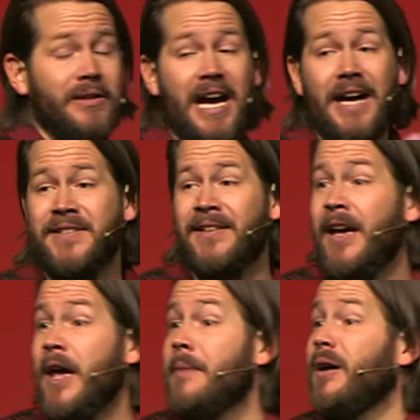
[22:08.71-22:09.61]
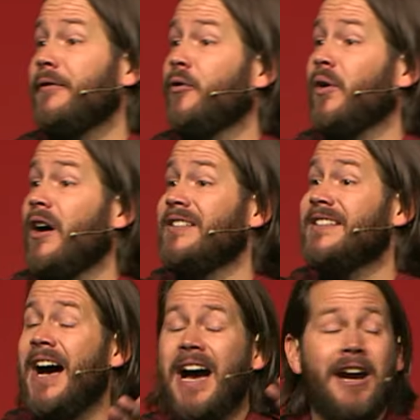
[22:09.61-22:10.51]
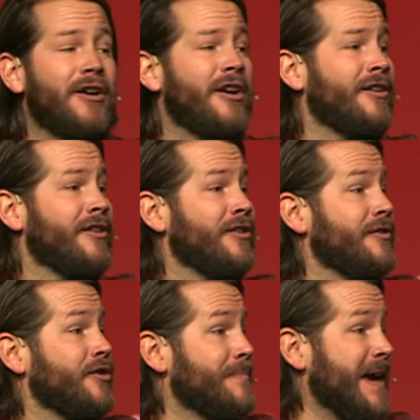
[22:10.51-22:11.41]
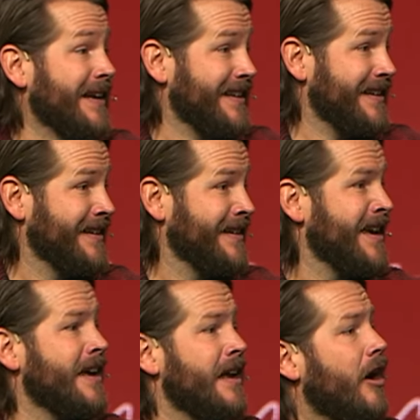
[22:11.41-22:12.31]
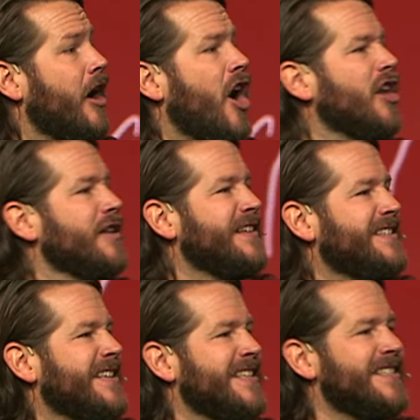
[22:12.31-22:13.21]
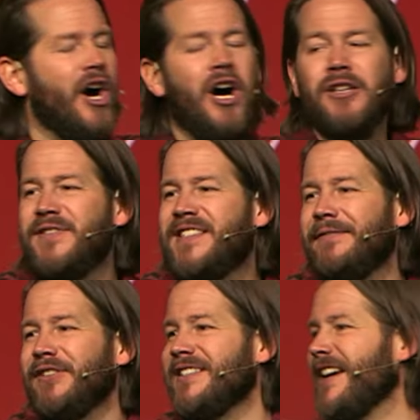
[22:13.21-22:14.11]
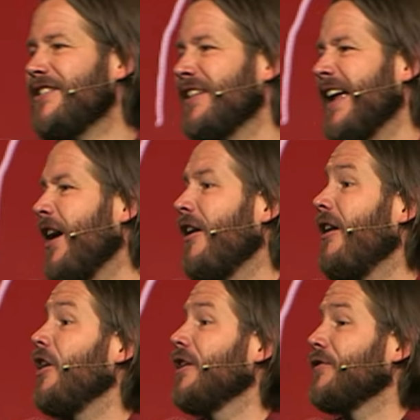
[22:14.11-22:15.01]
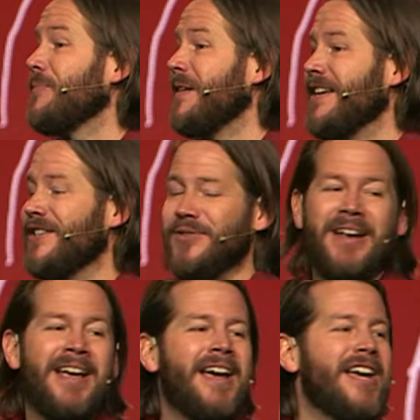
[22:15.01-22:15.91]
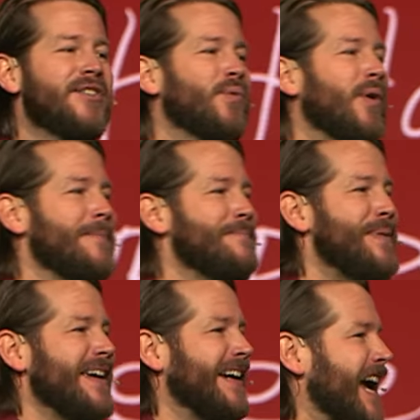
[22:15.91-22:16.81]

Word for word: lives, but for our entire humanity. All of existence, all of civilization, all of human history is one big